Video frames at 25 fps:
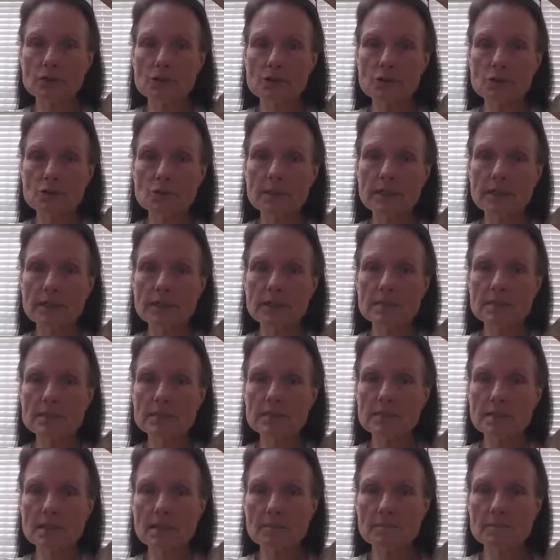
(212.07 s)

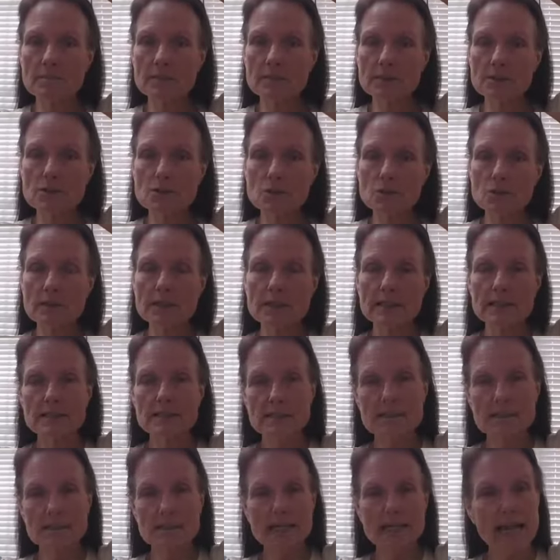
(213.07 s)
squeeze,
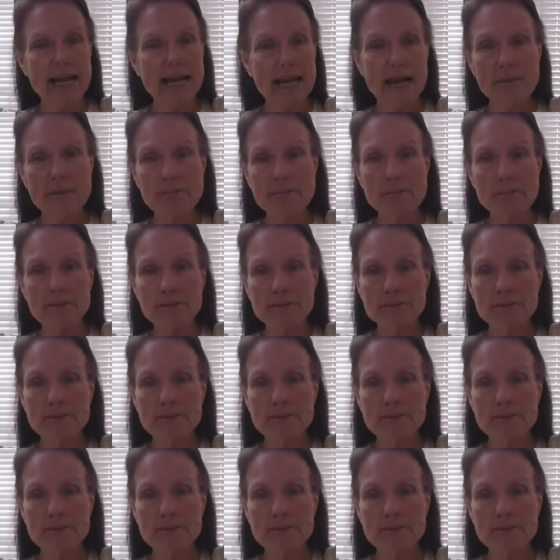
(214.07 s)
tap.